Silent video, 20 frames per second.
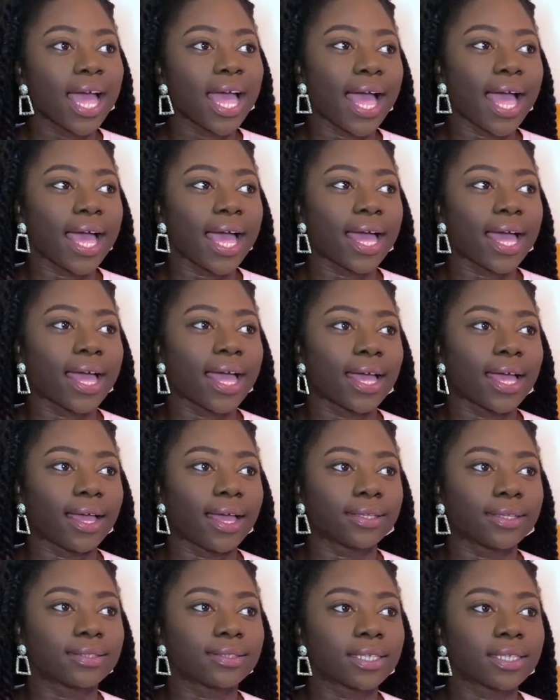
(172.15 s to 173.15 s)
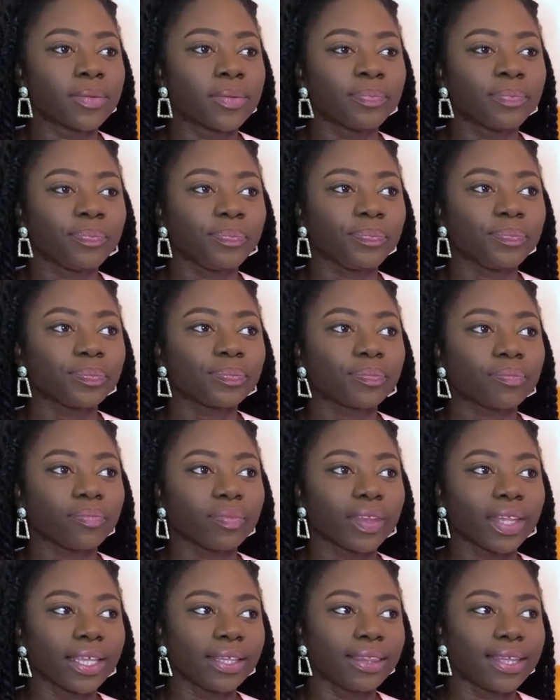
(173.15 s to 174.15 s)
And
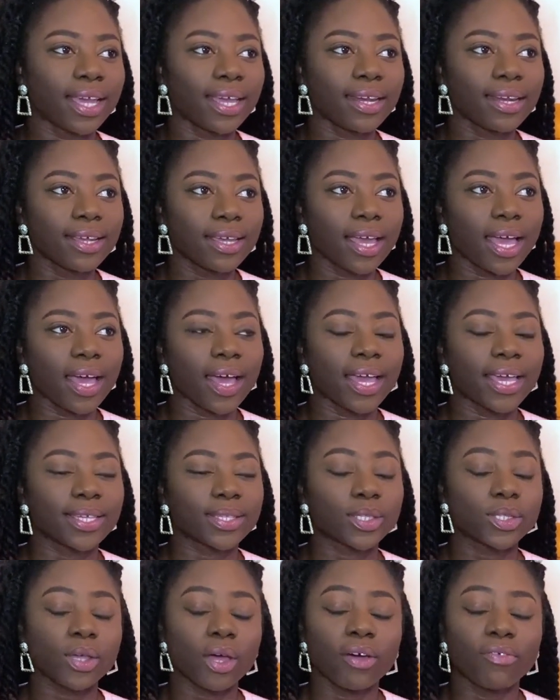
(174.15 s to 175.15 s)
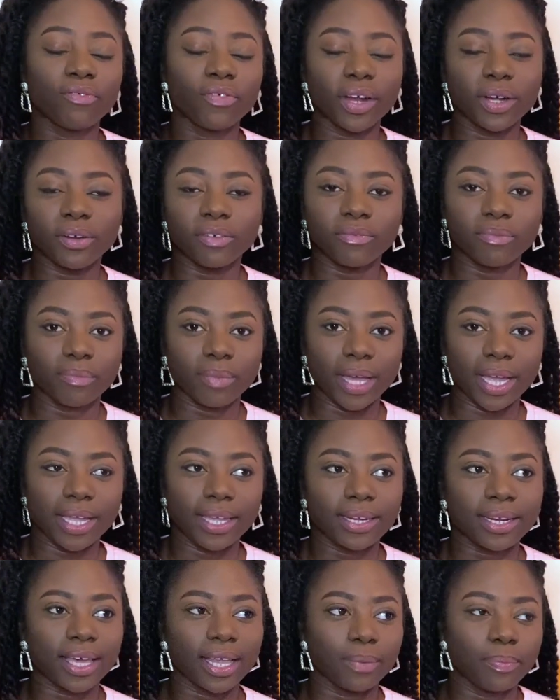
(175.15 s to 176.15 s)
then I saw a friend of
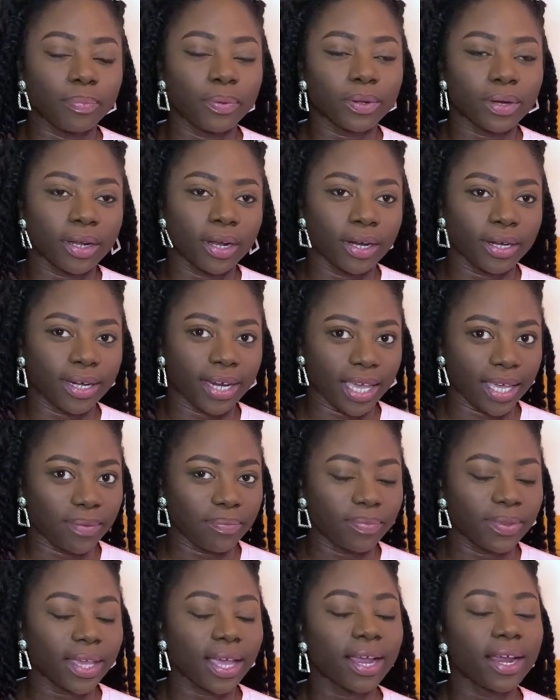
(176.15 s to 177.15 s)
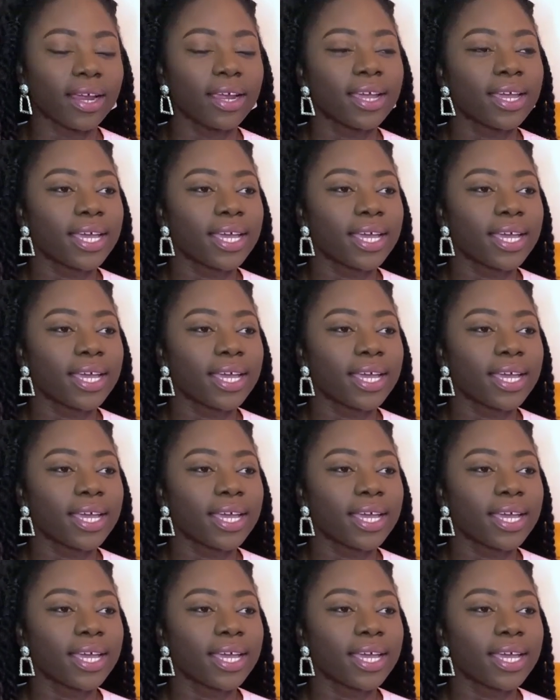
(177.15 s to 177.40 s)
mine, I put her name there.